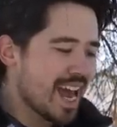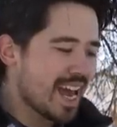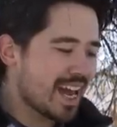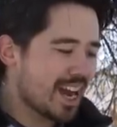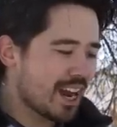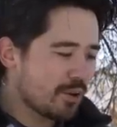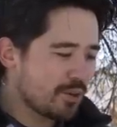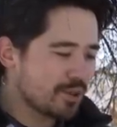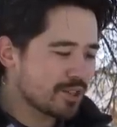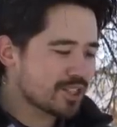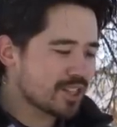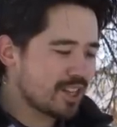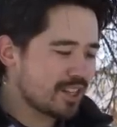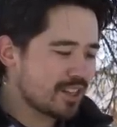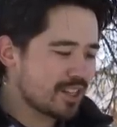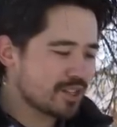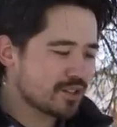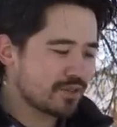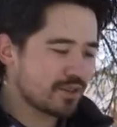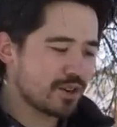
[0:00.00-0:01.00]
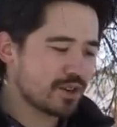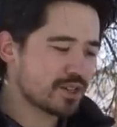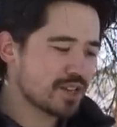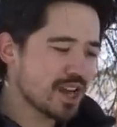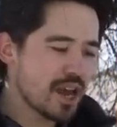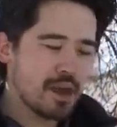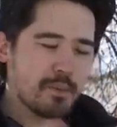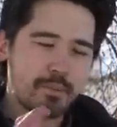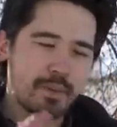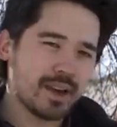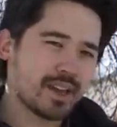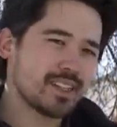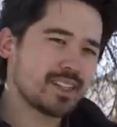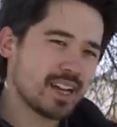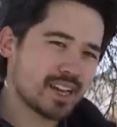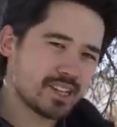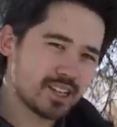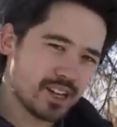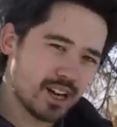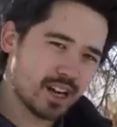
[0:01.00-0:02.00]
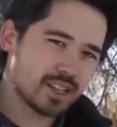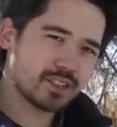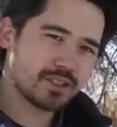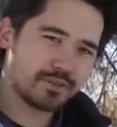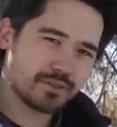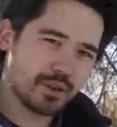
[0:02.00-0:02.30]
And I will say this, folks, Pentax got the